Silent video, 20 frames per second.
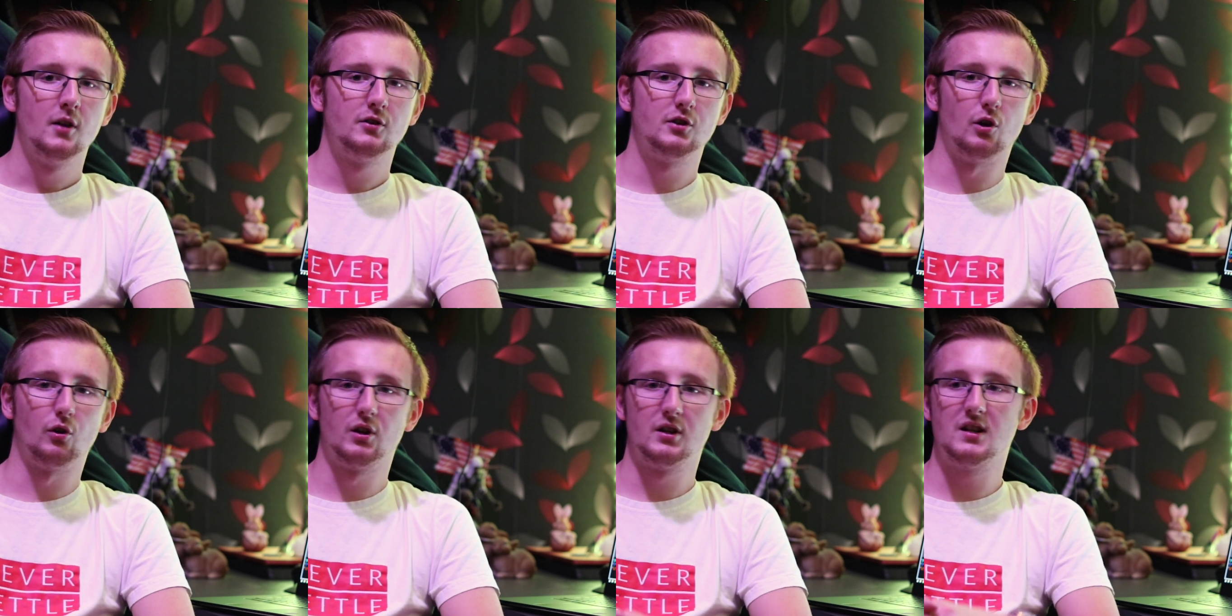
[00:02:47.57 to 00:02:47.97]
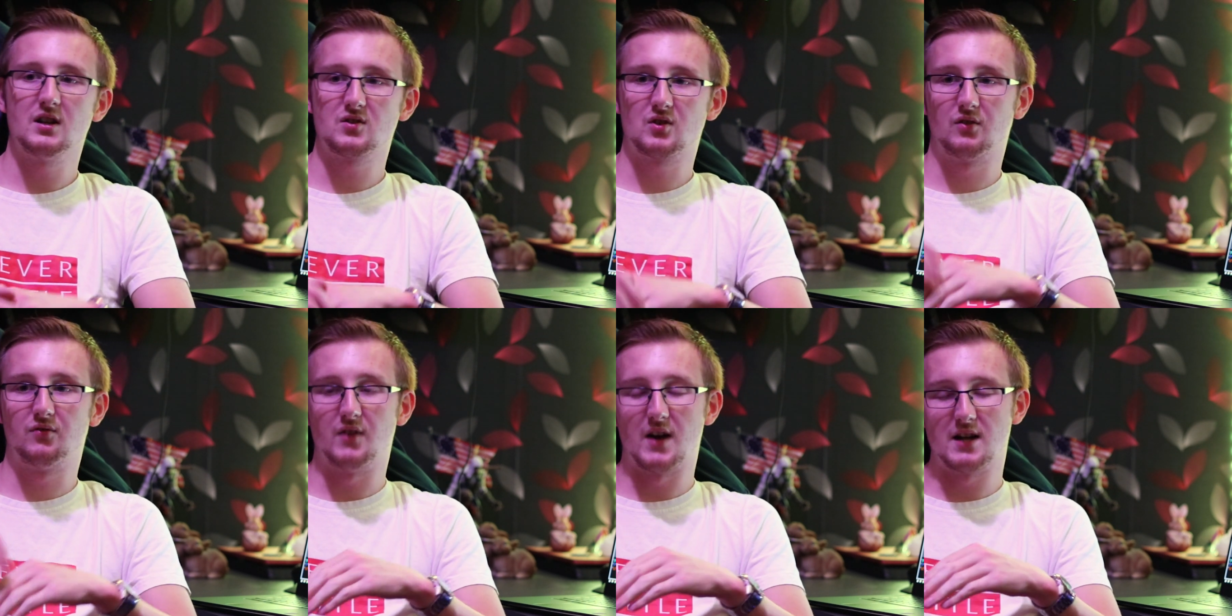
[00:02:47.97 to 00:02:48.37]
The only
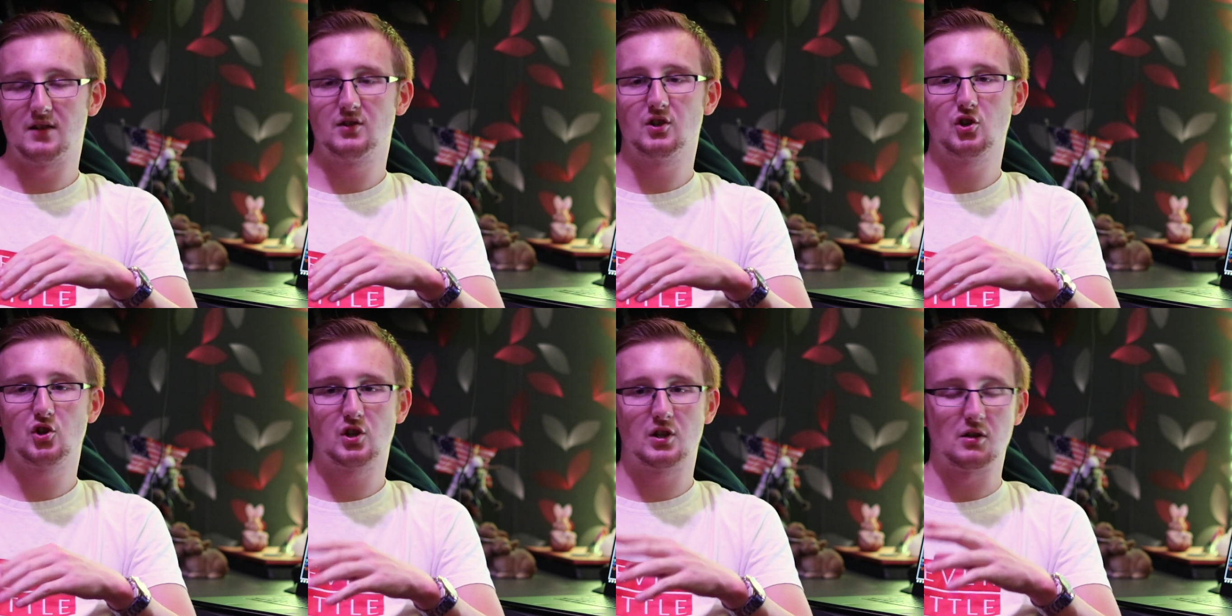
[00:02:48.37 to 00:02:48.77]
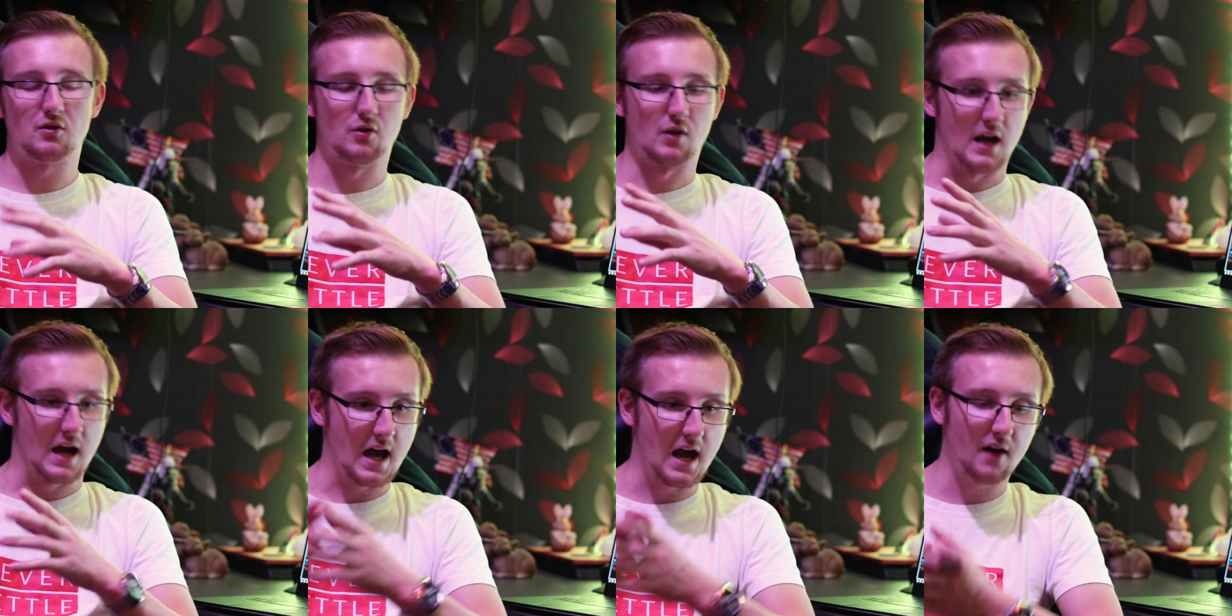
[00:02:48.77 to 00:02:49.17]
disadvantage
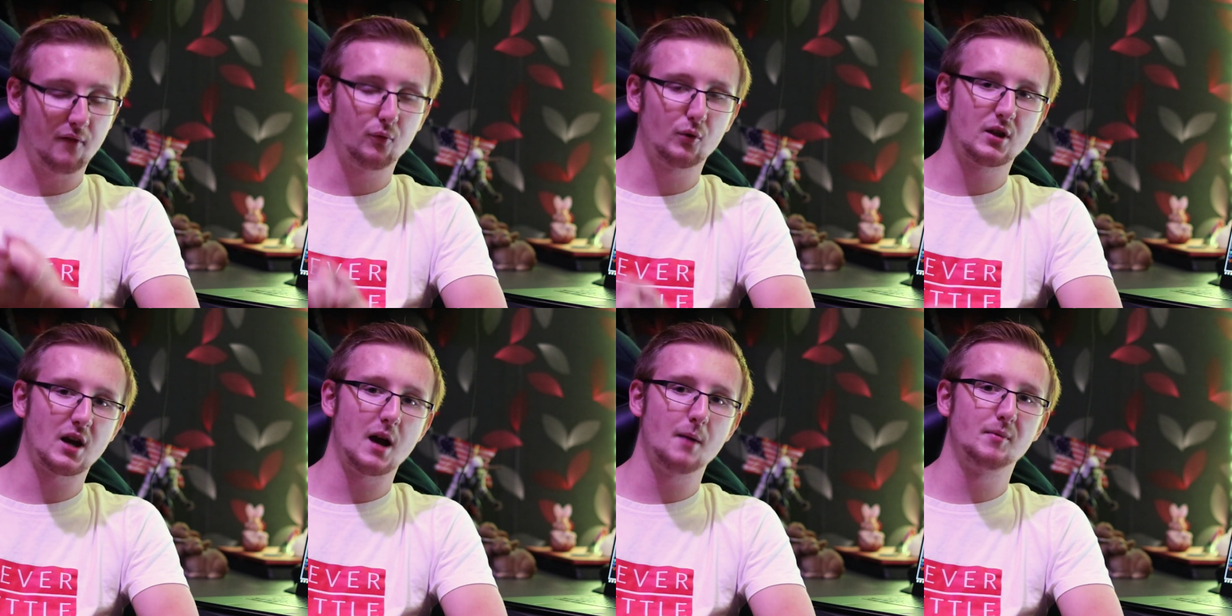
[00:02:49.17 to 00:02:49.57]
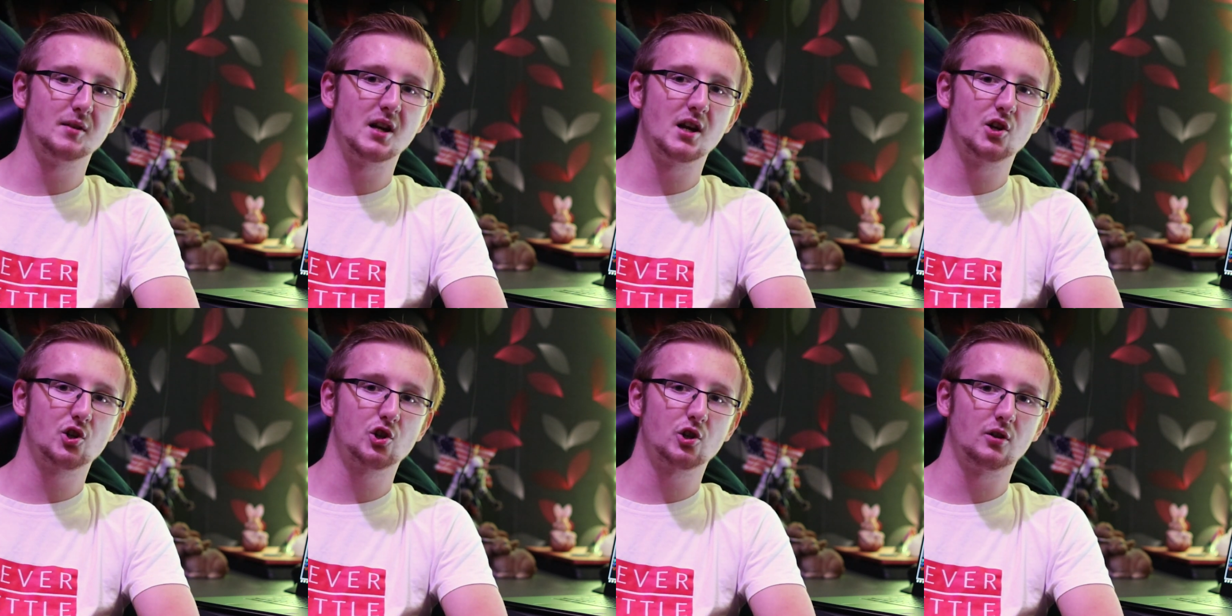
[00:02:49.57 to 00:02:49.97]
that you have with
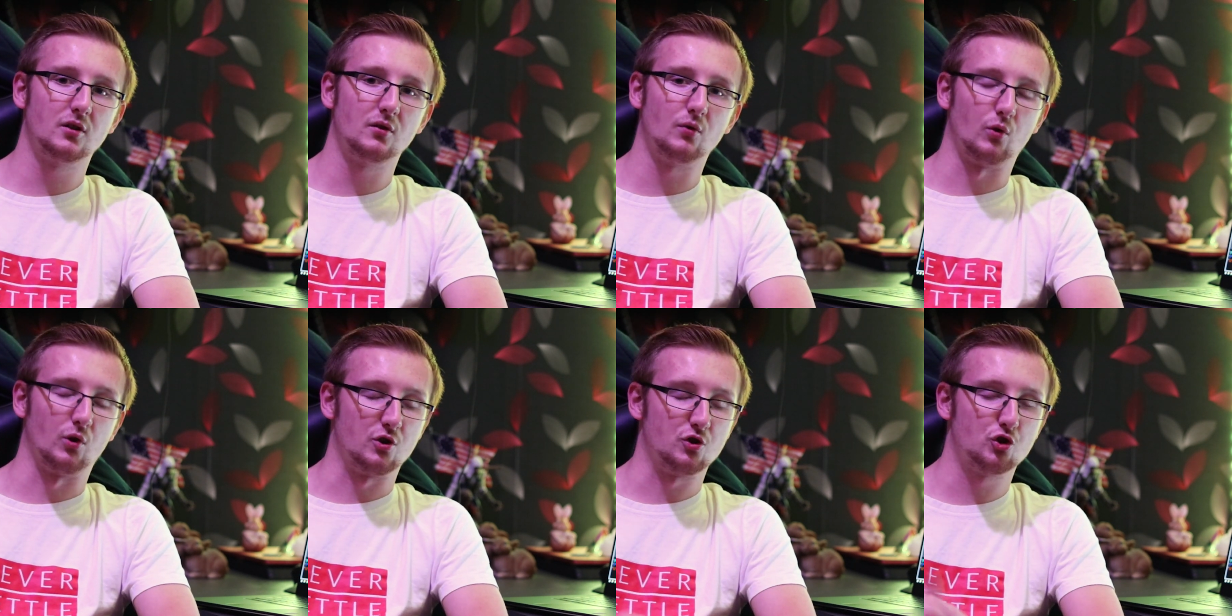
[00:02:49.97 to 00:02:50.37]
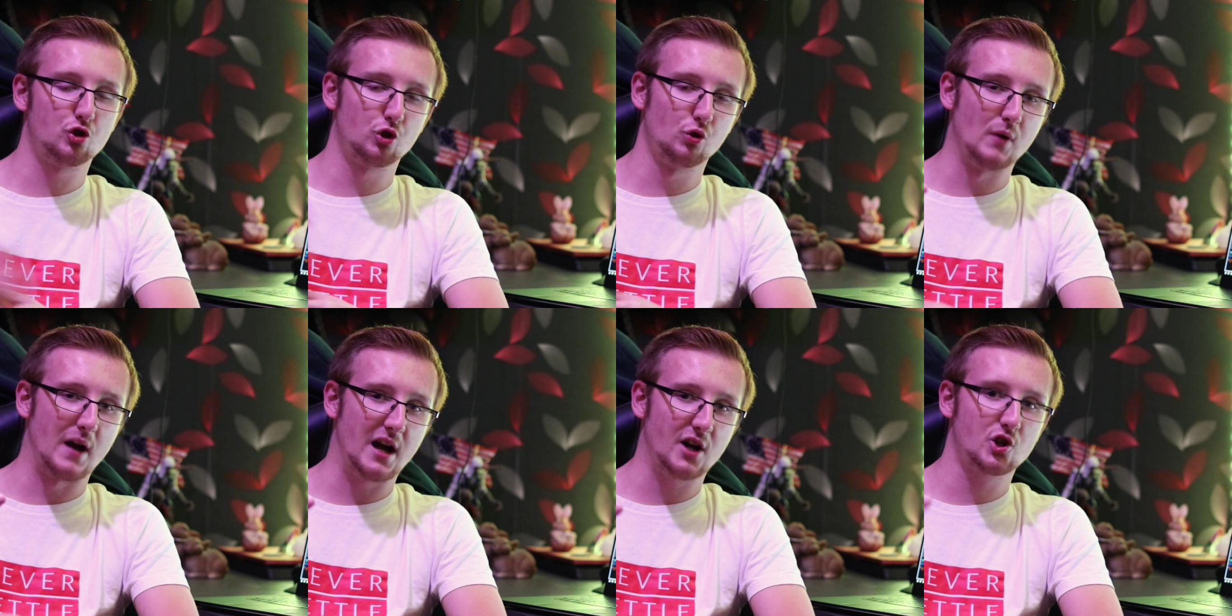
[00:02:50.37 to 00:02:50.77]
hibernation, or
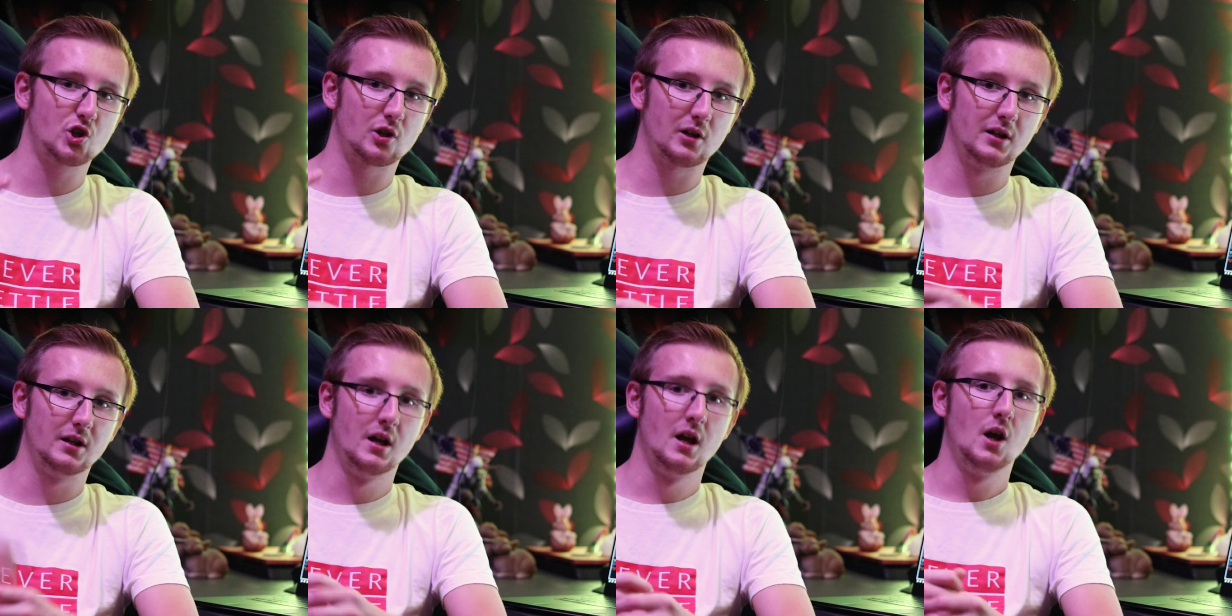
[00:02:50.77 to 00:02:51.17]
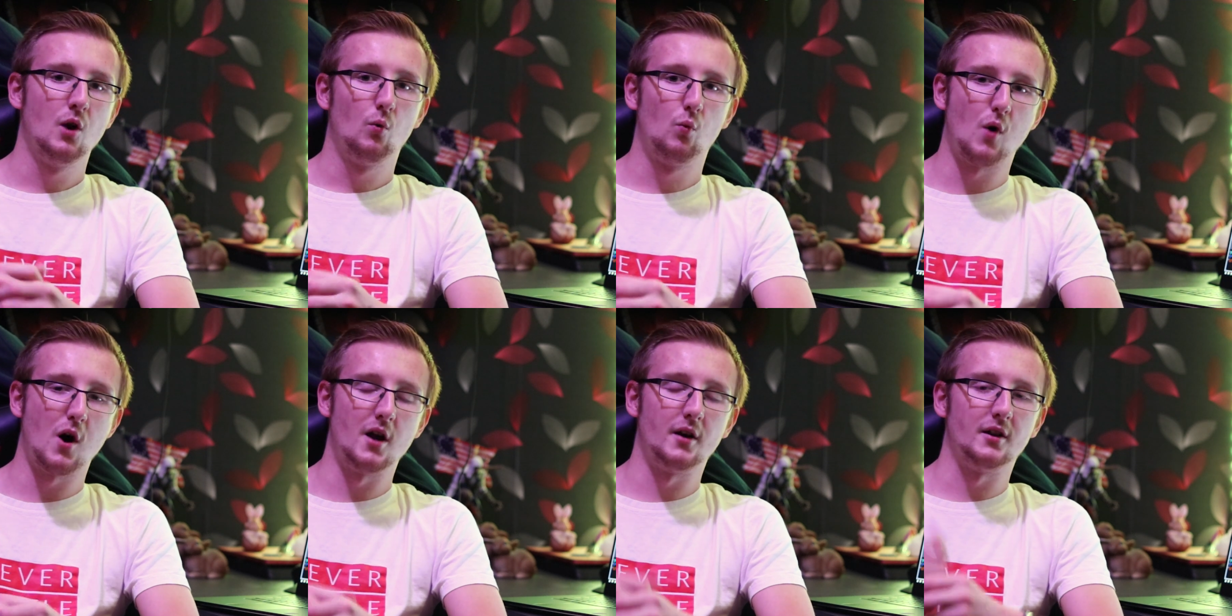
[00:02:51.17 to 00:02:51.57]
two actually,
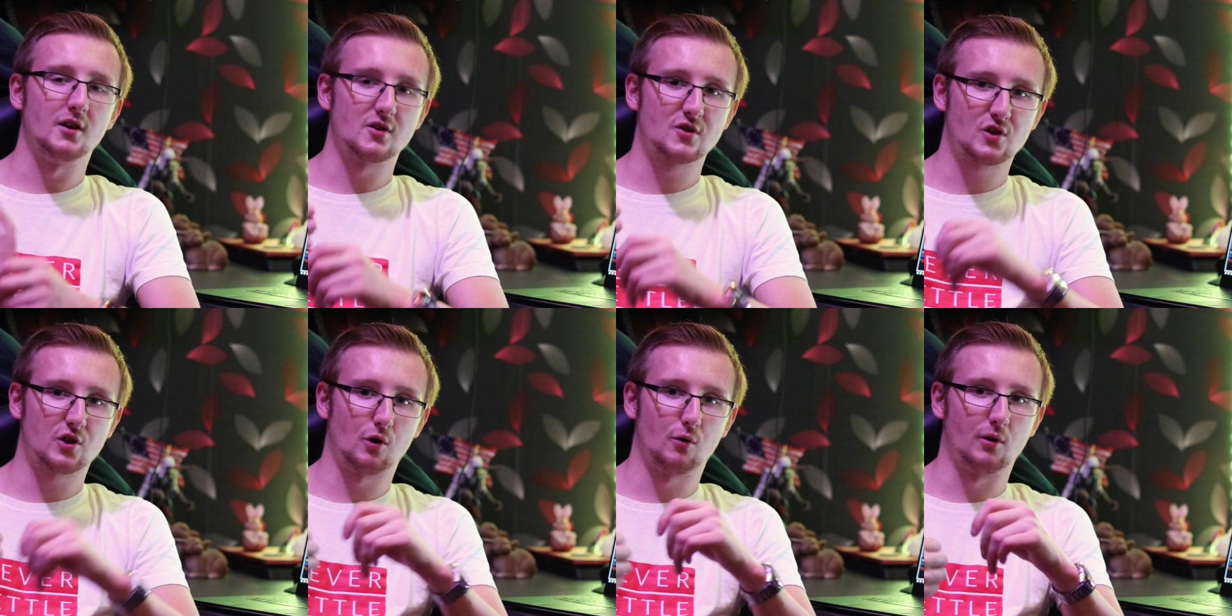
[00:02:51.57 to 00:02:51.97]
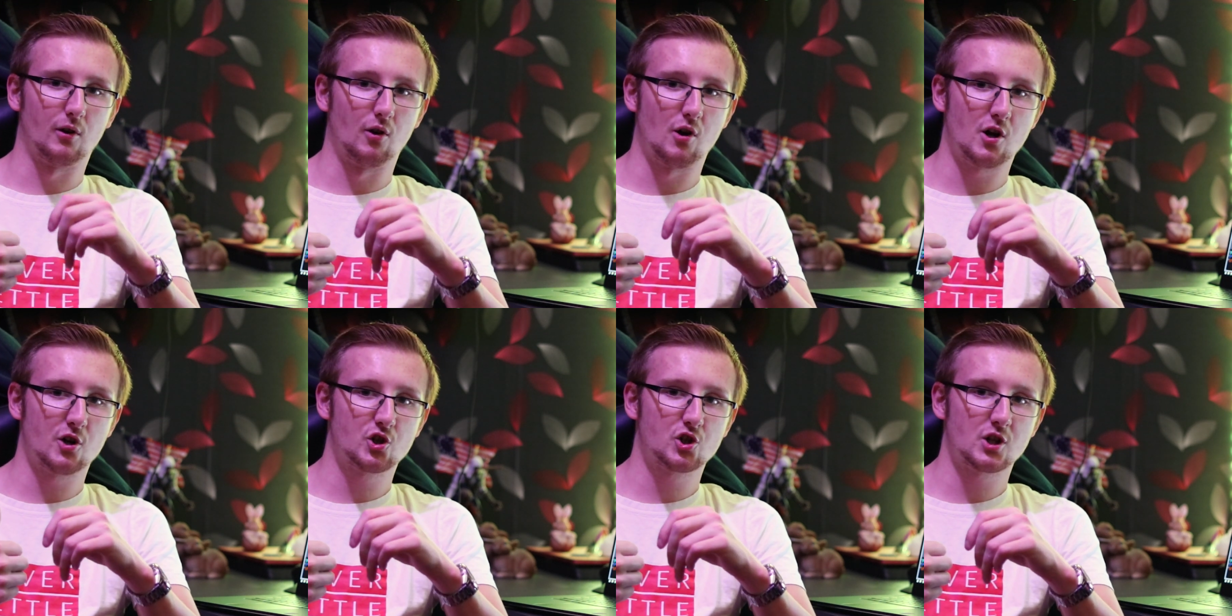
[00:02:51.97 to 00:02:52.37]
one is slower
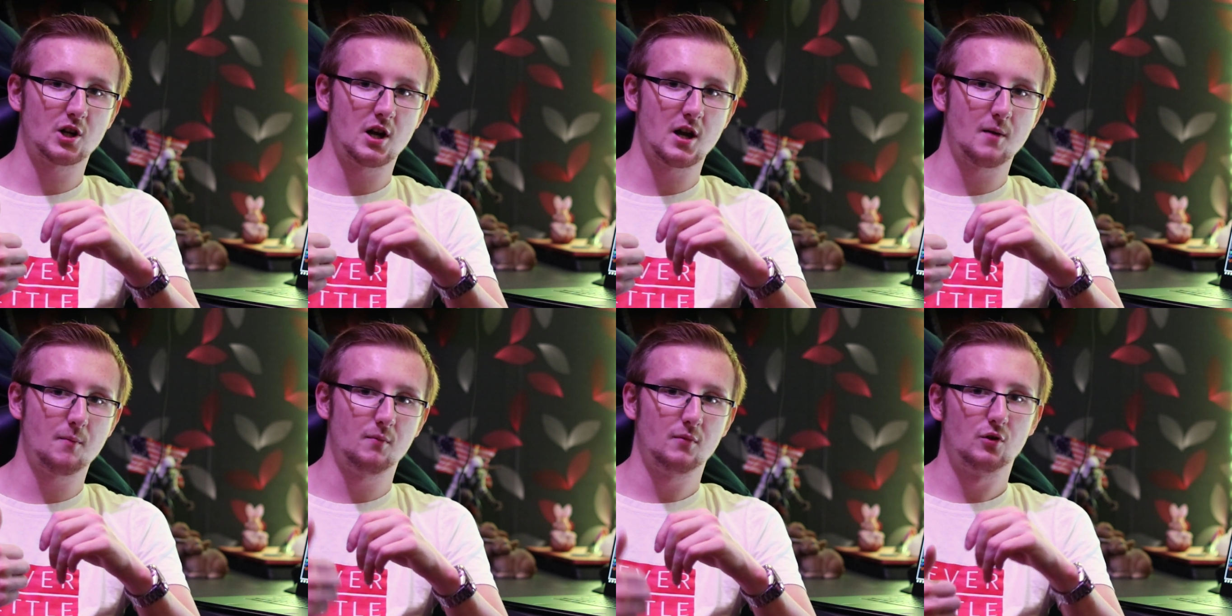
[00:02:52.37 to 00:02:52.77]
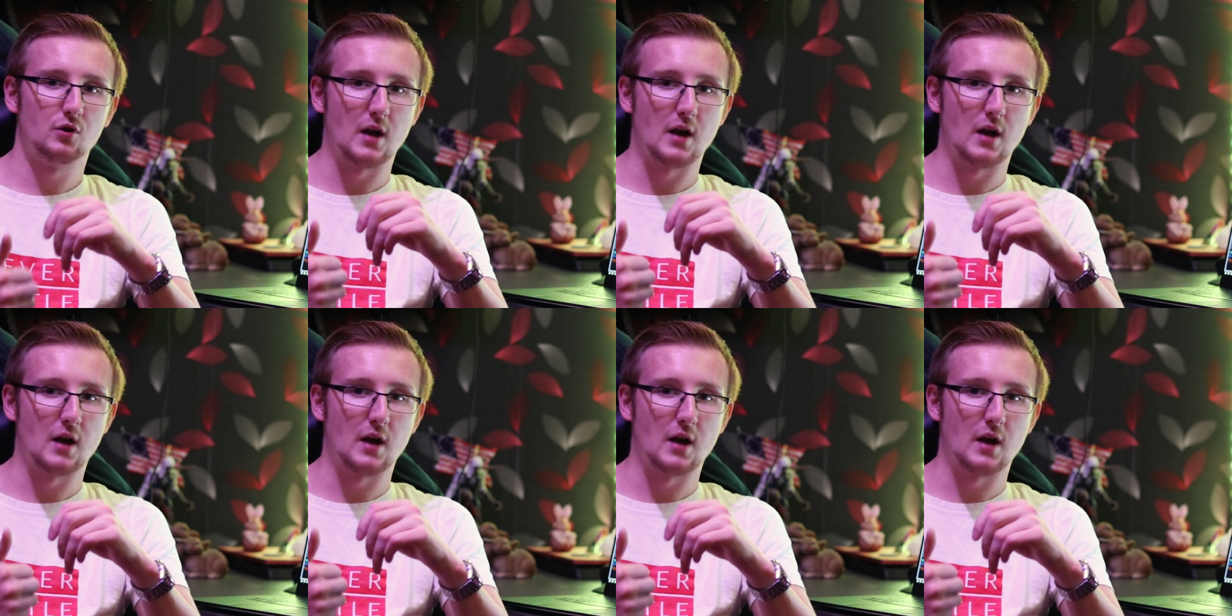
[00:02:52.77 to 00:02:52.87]
launch time.